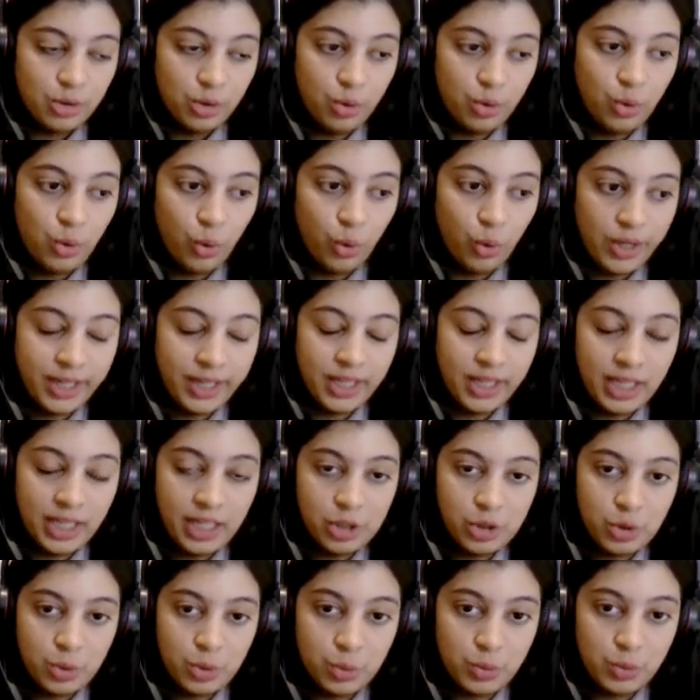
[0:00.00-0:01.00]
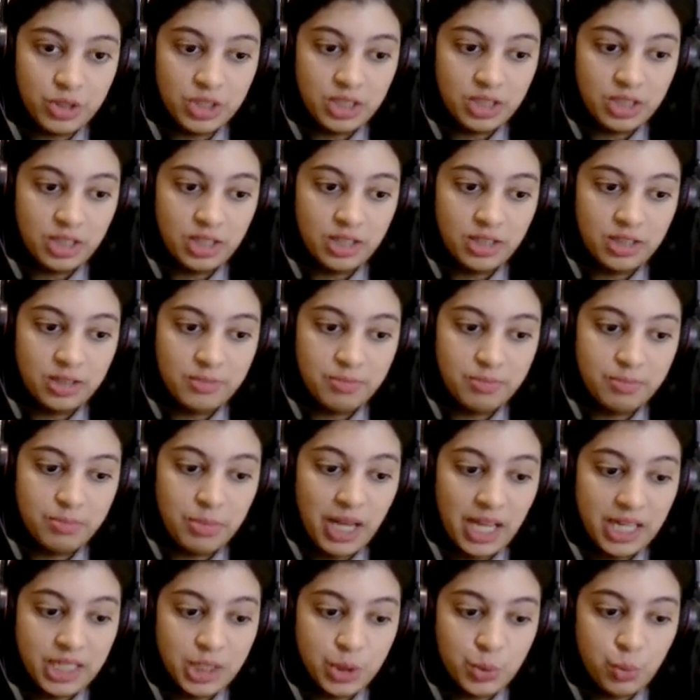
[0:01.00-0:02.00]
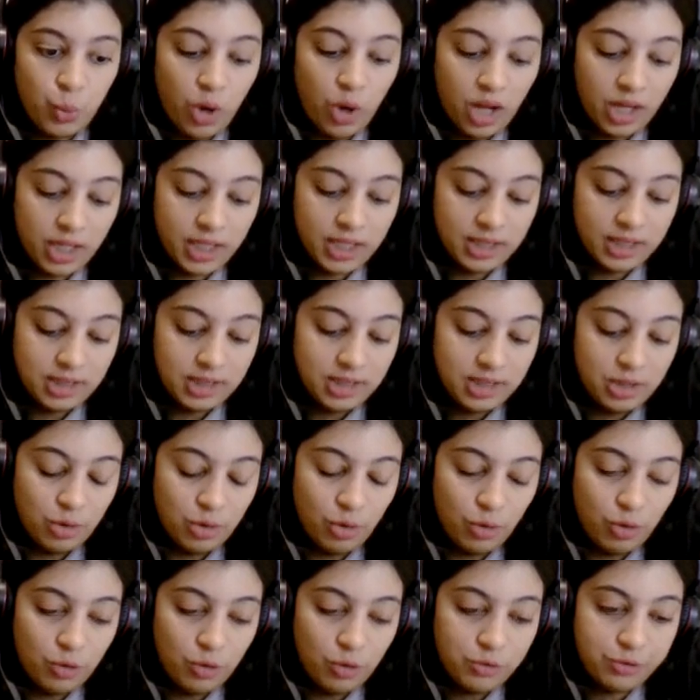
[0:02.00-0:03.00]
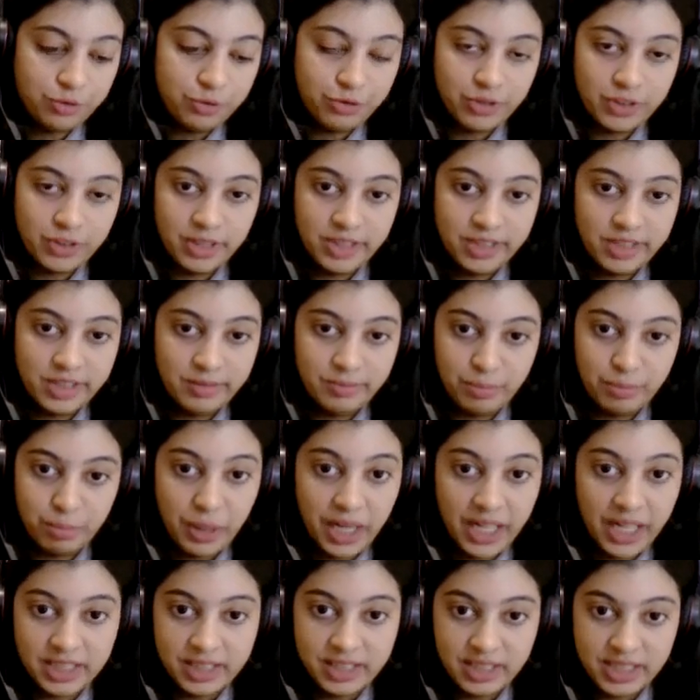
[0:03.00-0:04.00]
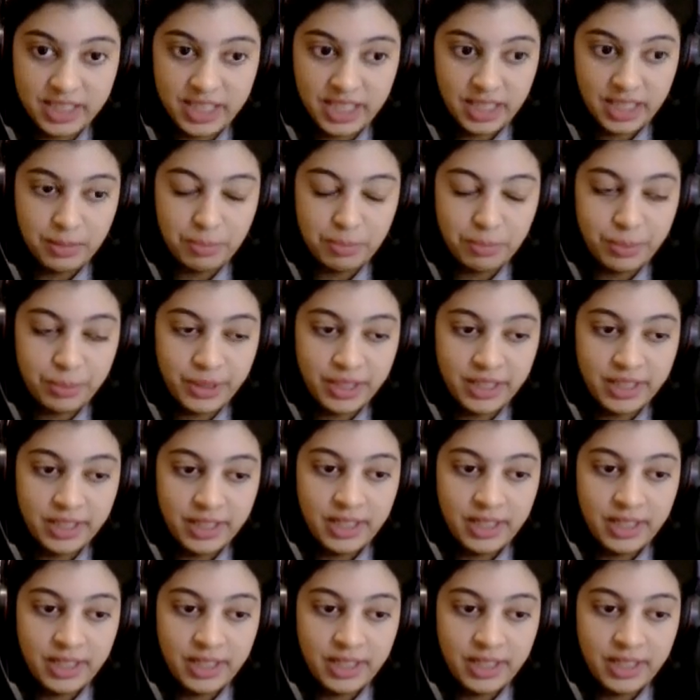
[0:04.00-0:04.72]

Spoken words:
going into the bandwagon of buy the dip,